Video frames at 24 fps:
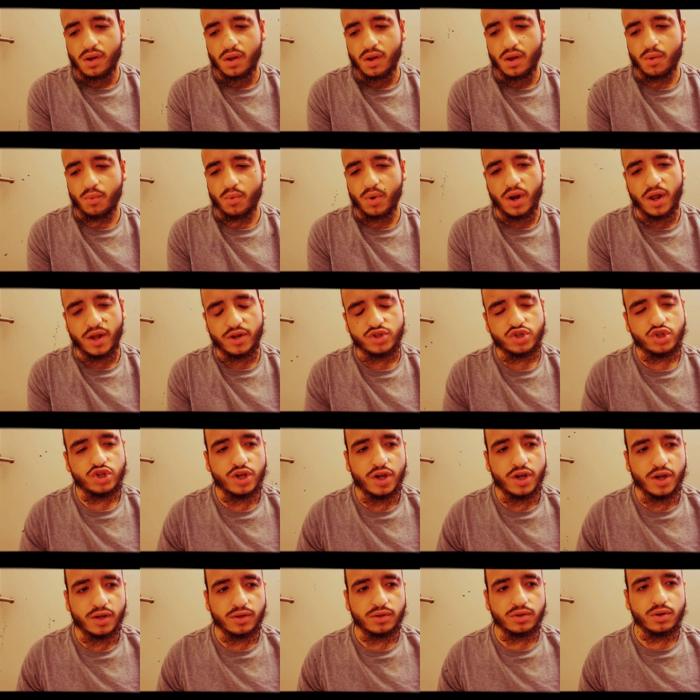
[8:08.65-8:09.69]
And we're like
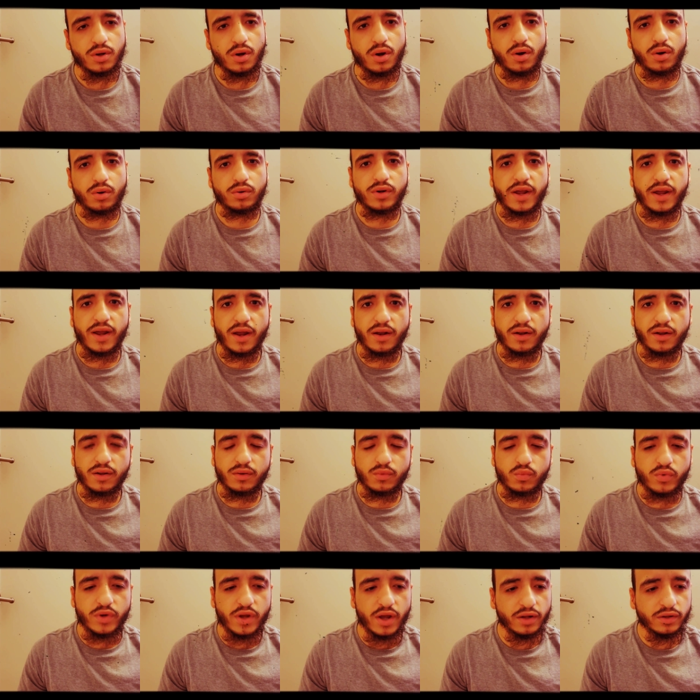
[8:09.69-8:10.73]
shit, you know, they end,
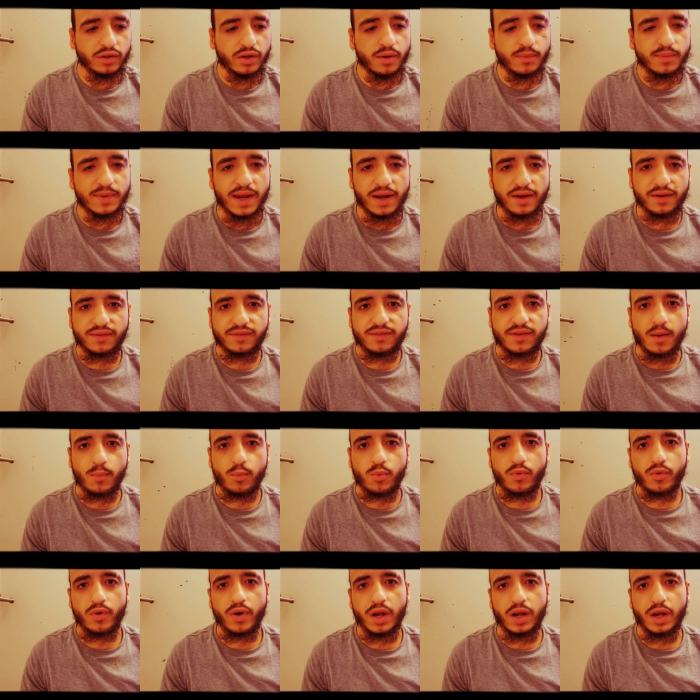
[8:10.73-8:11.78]
we ended up getting
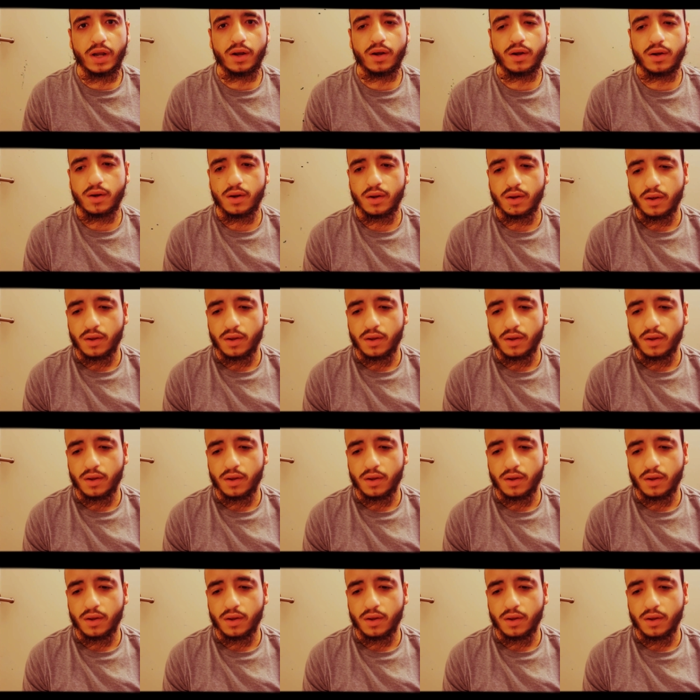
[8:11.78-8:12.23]
separated.